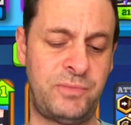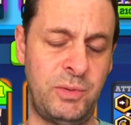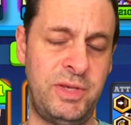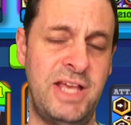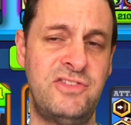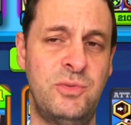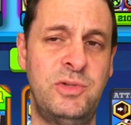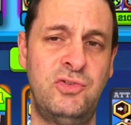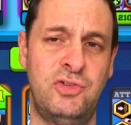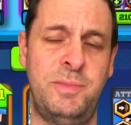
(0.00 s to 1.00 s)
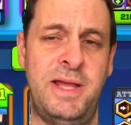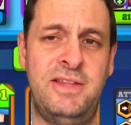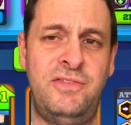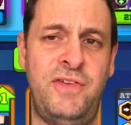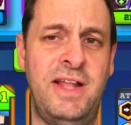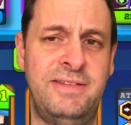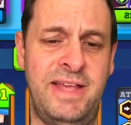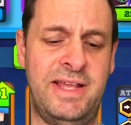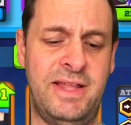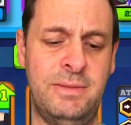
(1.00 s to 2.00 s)
Okay, so we'll talk about this fan
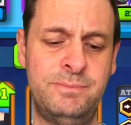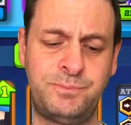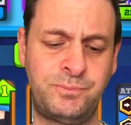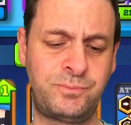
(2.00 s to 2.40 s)
deck then.